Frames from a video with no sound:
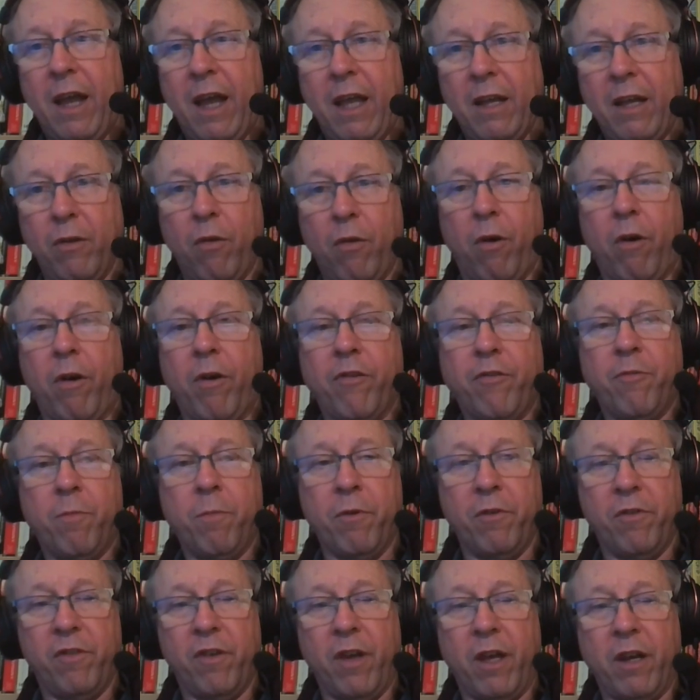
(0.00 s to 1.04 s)
a large
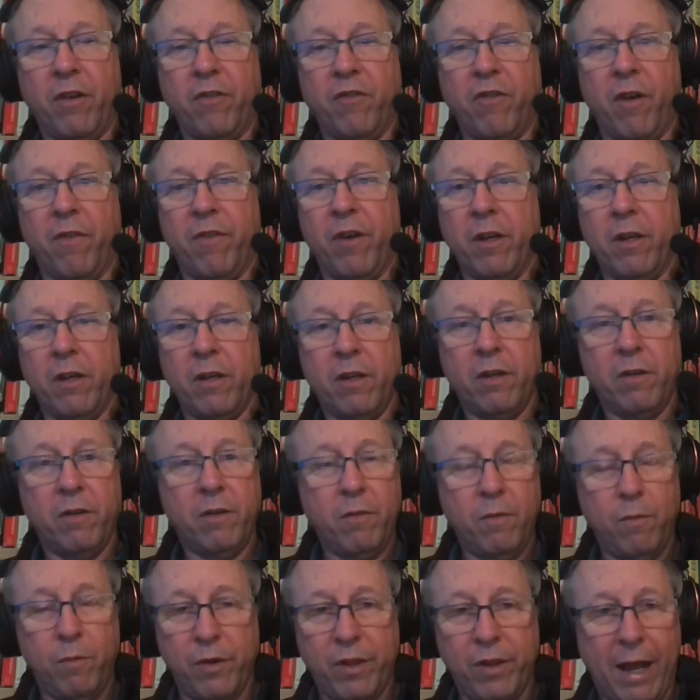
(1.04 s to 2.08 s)
percentage of it,
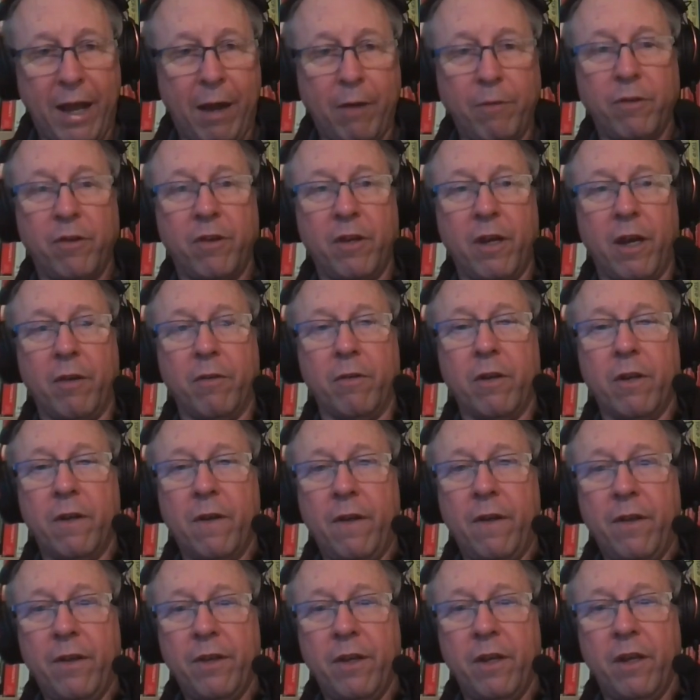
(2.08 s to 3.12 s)
without doubt,
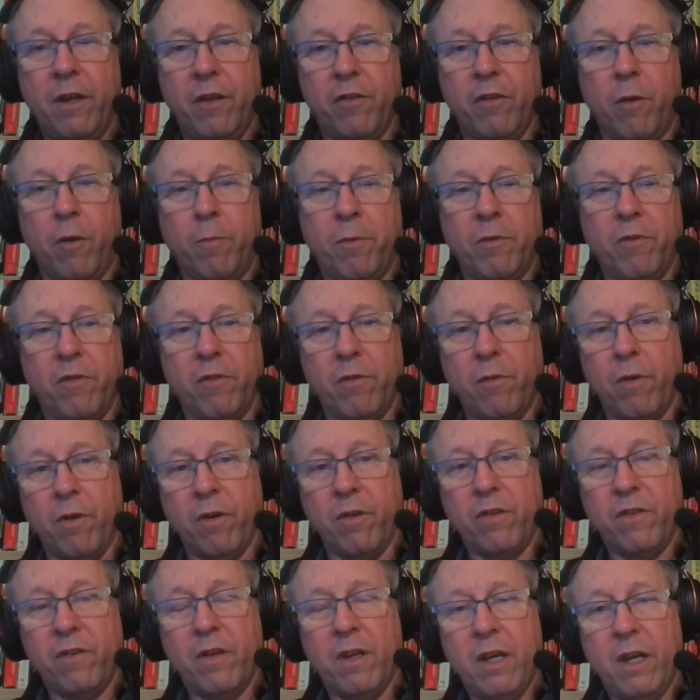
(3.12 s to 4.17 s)
is open
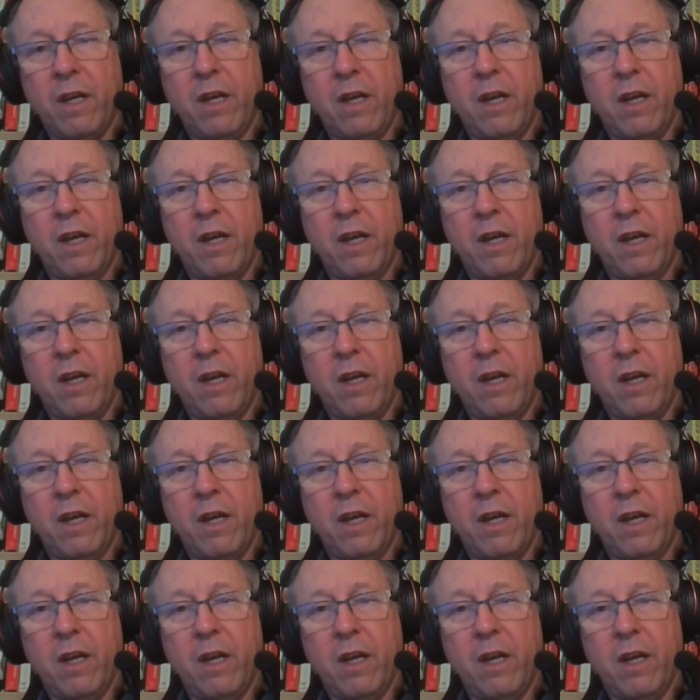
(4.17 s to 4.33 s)
source.